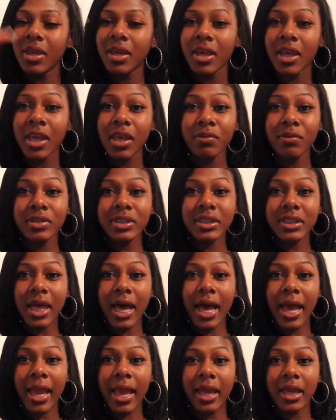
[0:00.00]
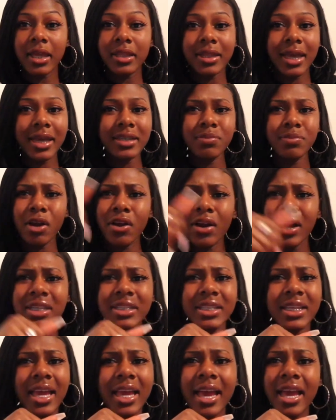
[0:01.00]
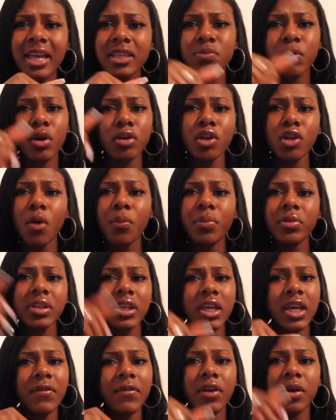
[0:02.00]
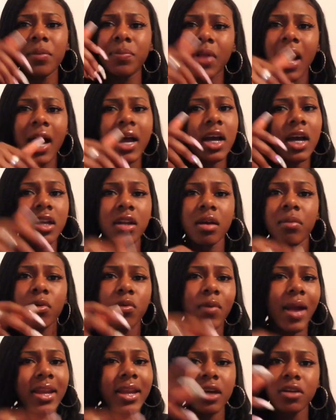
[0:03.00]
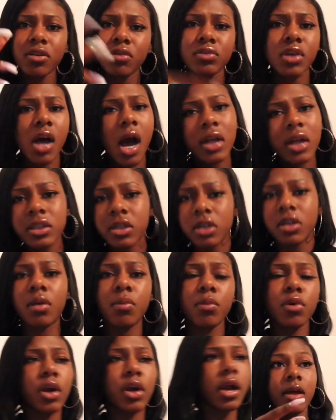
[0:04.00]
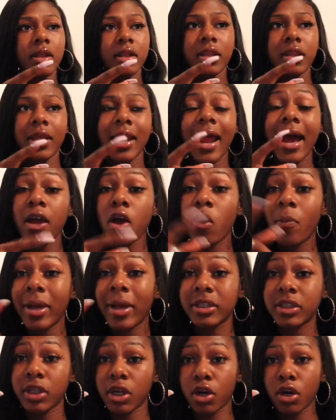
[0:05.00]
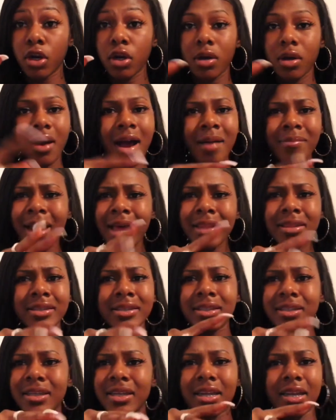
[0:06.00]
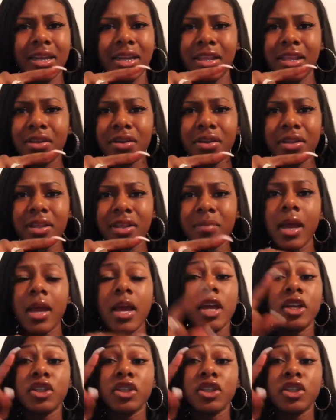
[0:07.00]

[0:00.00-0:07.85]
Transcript: He was like, that's my crazy ex, bro. Don't believe her. Block her number right now. Don't talk to her no more. And then I go back to the girl. I'm not listening to neither of them.